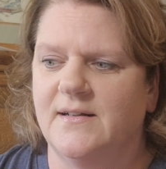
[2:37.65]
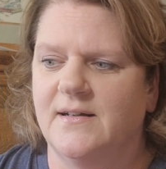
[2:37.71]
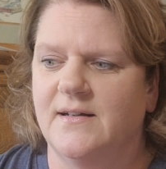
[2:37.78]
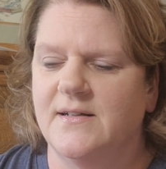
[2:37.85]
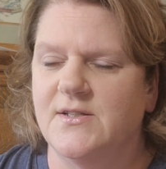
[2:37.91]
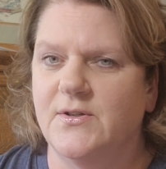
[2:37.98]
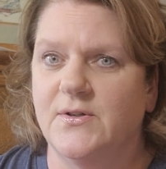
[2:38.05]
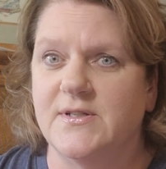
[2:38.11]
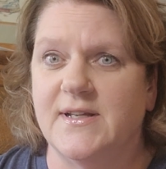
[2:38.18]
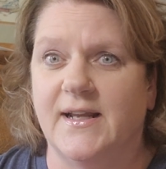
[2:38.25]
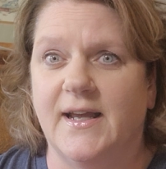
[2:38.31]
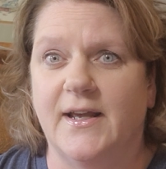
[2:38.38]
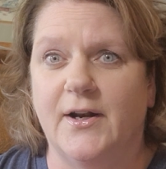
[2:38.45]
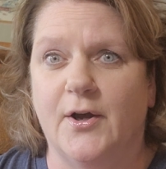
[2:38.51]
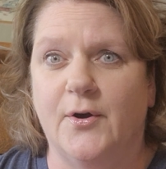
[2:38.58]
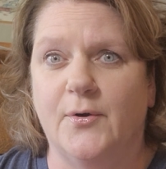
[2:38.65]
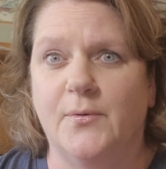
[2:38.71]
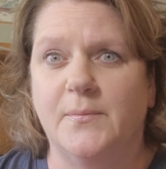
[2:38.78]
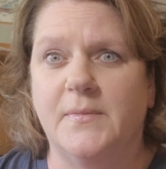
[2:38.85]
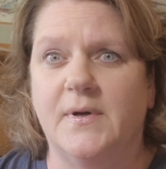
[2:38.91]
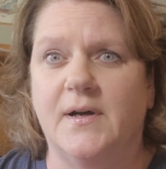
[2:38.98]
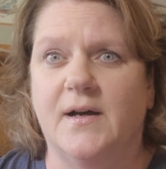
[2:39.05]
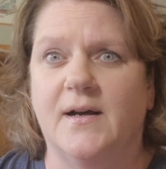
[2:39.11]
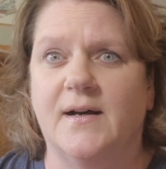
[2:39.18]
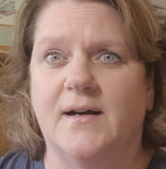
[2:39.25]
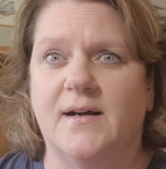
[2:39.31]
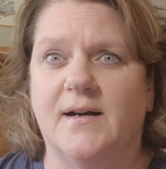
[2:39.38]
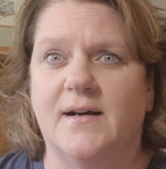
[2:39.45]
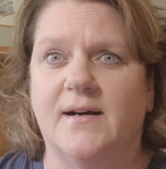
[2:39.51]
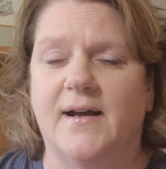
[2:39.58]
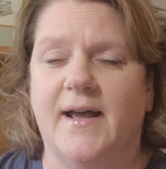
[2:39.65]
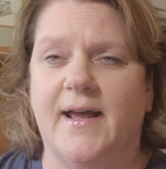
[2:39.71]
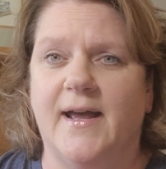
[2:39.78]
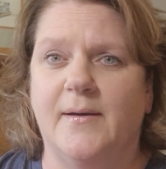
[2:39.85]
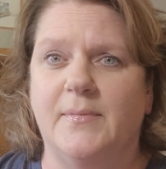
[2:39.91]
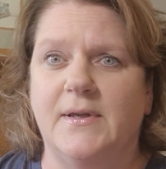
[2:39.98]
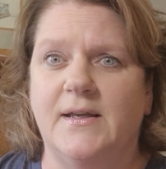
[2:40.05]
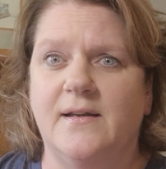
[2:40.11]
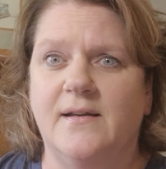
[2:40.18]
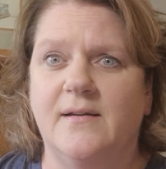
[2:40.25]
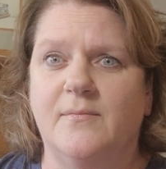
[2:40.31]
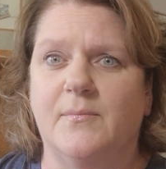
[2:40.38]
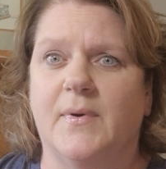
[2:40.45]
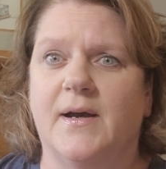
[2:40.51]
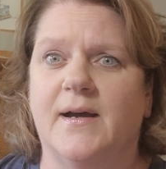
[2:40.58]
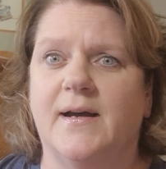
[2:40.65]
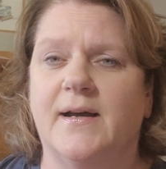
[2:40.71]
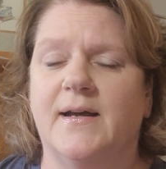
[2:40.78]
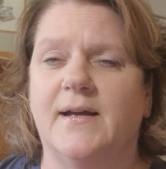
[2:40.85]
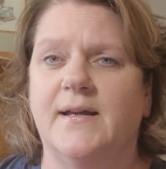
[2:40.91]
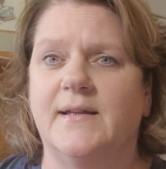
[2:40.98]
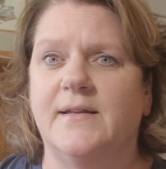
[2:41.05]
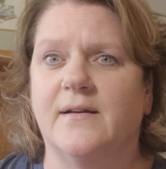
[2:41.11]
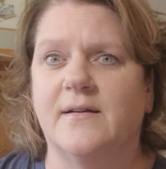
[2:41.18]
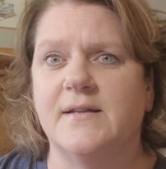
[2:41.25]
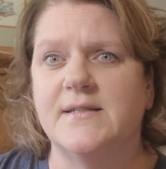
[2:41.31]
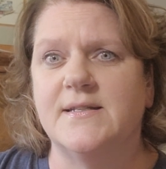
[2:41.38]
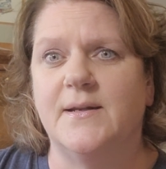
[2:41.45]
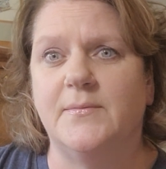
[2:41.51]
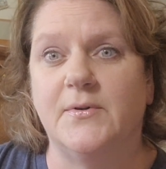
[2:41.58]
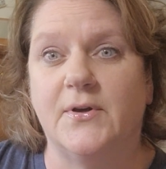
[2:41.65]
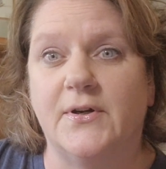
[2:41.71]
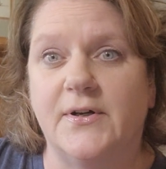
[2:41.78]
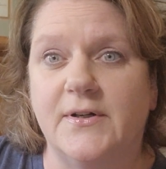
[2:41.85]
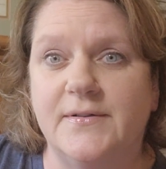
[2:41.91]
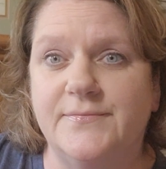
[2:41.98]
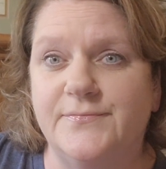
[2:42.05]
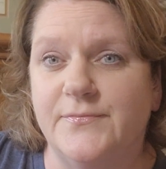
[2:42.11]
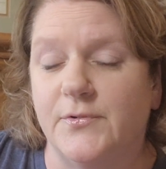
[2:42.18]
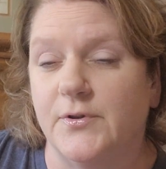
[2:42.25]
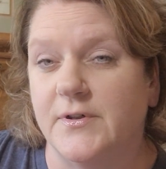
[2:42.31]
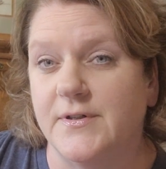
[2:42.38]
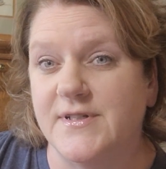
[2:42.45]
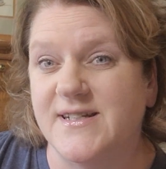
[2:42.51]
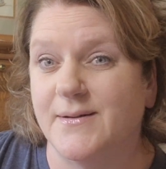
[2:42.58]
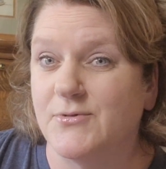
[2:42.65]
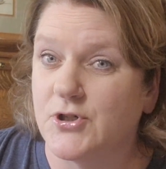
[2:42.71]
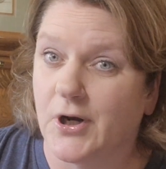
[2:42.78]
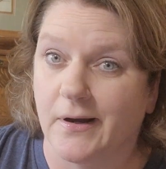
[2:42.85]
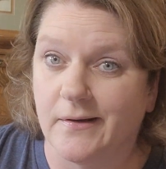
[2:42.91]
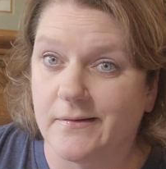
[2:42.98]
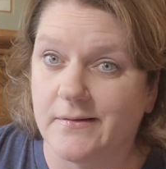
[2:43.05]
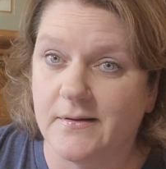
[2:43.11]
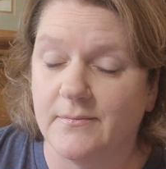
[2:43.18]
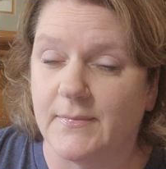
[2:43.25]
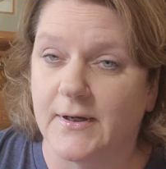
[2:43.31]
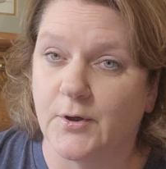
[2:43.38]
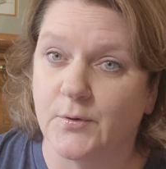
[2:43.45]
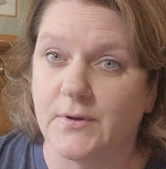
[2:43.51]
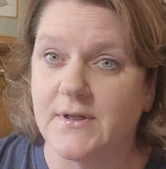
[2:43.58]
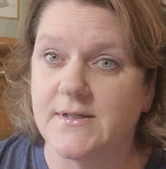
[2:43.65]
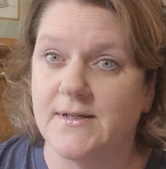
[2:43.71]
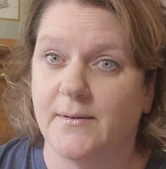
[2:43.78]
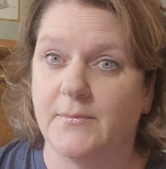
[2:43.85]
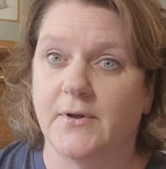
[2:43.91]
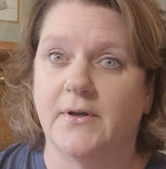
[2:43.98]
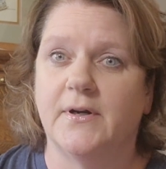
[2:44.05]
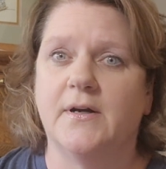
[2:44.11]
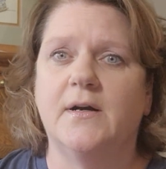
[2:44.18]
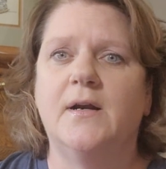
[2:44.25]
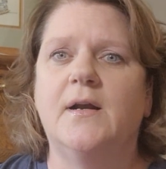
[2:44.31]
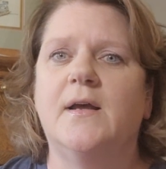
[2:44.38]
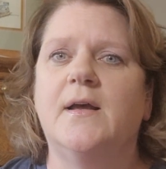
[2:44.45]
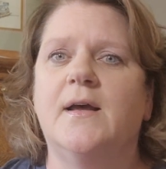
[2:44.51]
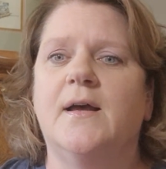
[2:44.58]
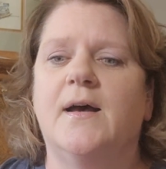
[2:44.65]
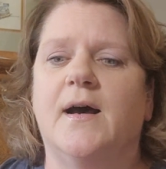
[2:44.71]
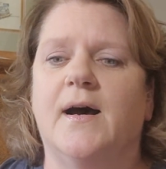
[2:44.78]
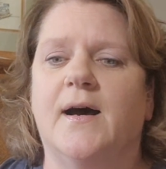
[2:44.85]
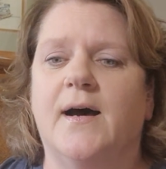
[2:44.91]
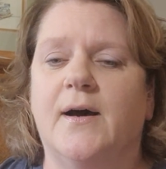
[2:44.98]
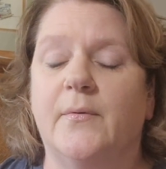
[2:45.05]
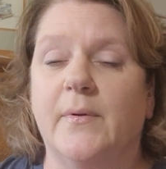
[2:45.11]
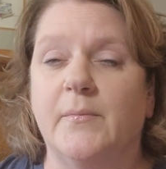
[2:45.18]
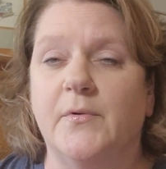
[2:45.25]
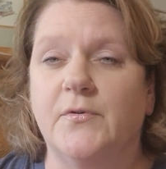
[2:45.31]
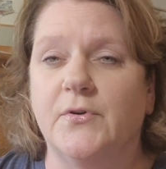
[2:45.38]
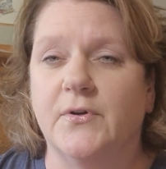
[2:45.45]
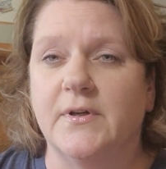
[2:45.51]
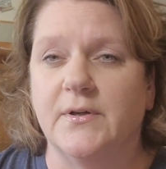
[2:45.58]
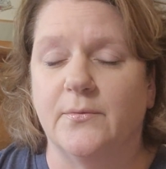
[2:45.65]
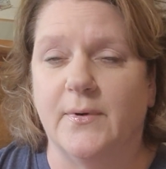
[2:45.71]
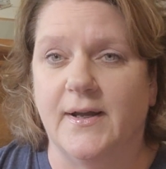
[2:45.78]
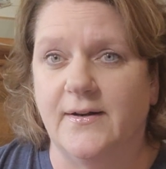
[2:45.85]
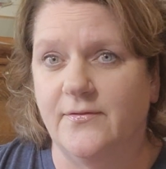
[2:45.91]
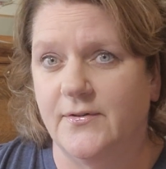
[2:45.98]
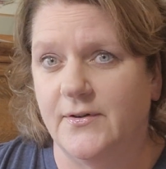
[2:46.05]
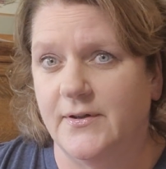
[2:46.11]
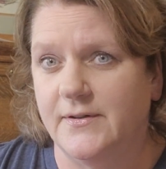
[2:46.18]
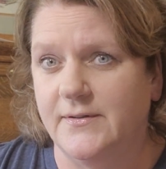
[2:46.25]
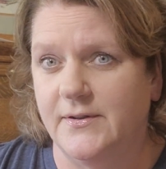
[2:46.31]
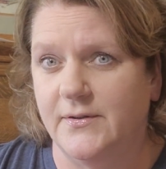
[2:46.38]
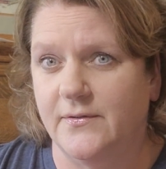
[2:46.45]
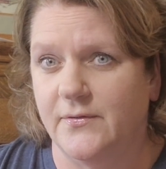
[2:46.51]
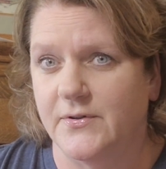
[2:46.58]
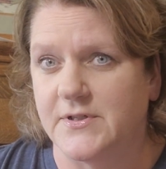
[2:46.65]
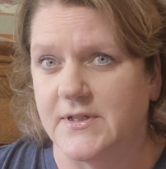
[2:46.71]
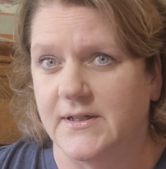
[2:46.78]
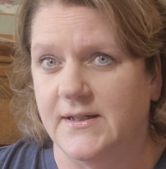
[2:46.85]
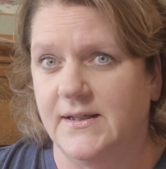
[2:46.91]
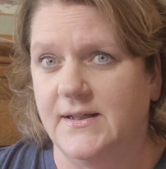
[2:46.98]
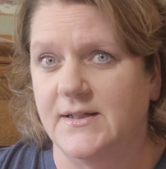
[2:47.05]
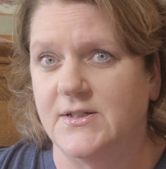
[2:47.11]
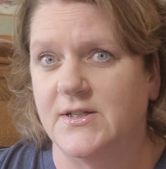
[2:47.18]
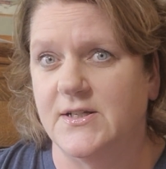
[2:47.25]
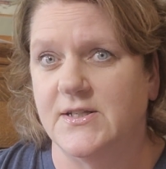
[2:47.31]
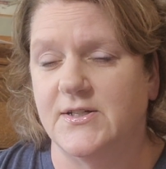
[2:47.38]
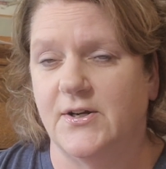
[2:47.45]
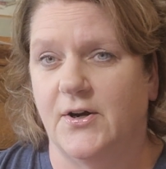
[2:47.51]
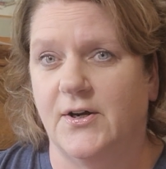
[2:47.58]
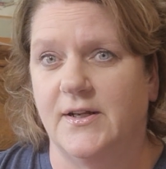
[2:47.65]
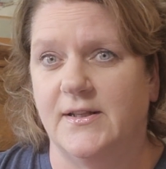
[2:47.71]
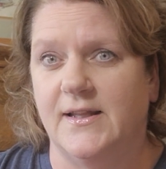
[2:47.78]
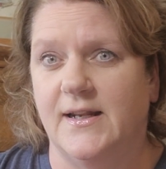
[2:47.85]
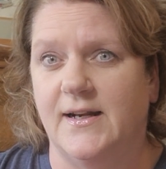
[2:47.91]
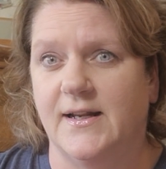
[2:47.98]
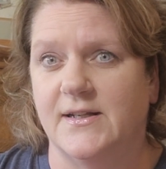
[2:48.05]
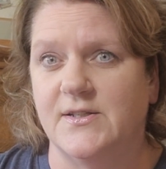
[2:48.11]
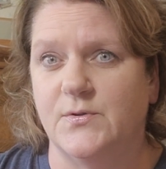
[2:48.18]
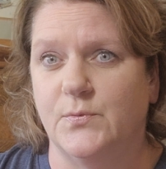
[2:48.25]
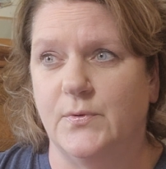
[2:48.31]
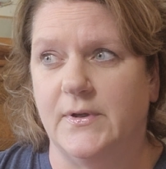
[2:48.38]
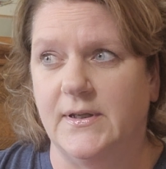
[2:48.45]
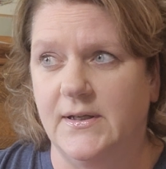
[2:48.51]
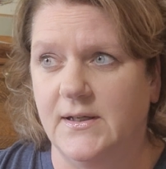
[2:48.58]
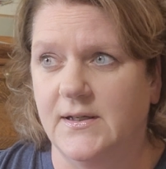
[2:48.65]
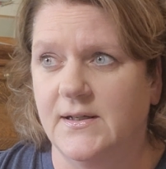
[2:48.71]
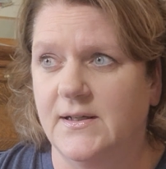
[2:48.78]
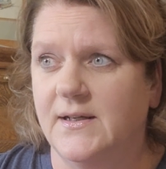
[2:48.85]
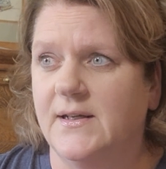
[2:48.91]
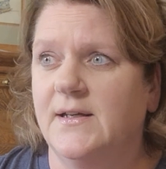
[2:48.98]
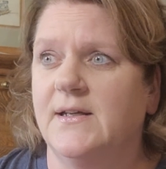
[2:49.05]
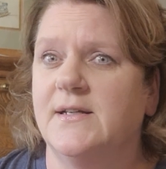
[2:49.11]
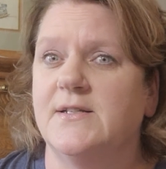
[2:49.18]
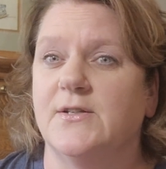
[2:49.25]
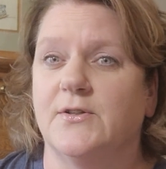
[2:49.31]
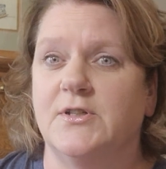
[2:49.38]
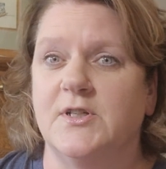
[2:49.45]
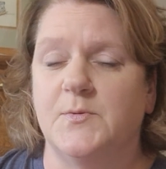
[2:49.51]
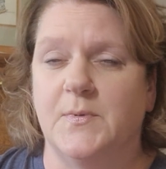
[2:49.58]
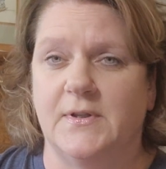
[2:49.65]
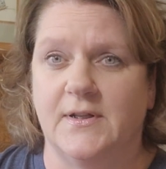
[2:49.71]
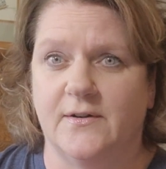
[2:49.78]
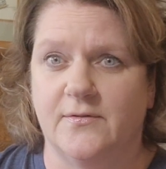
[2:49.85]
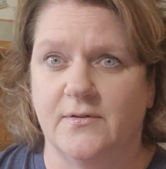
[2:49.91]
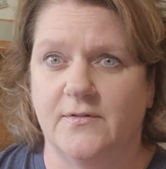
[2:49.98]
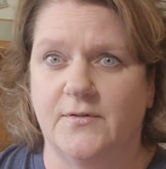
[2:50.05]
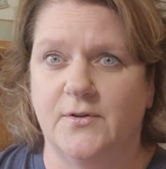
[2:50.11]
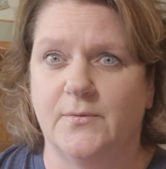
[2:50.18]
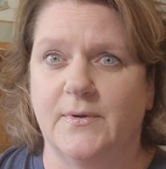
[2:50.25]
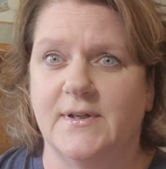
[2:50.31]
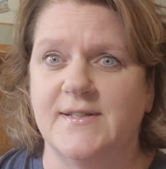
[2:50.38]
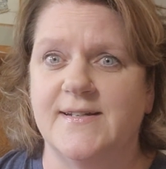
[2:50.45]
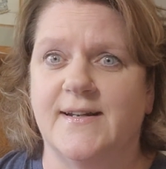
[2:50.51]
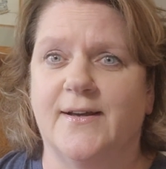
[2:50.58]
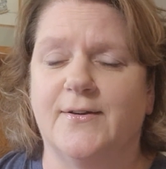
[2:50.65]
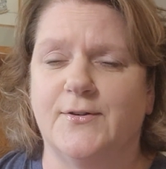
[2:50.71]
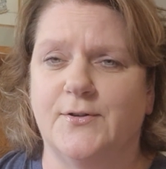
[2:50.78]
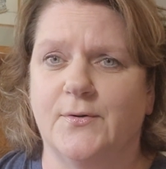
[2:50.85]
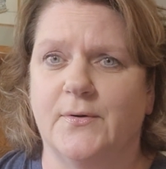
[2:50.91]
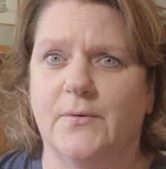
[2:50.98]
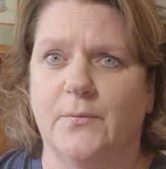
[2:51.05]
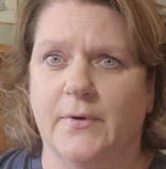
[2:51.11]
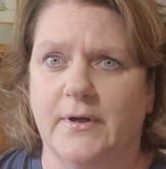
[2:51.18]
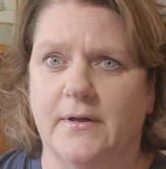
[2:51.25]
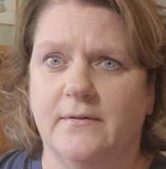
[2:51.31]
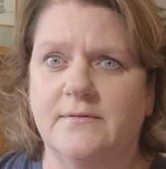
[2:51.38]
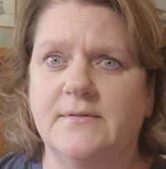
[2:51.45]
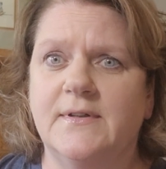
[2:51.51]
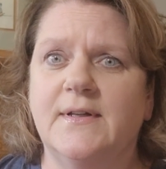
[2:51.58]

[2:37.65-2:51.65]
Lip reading: As soon as I got home, Abby, my youngest stepdaughter, or stepchild, my only stepdaughter, we moved her into Radford University, and she started the next week. So she's been there for a few weeks now and doing well.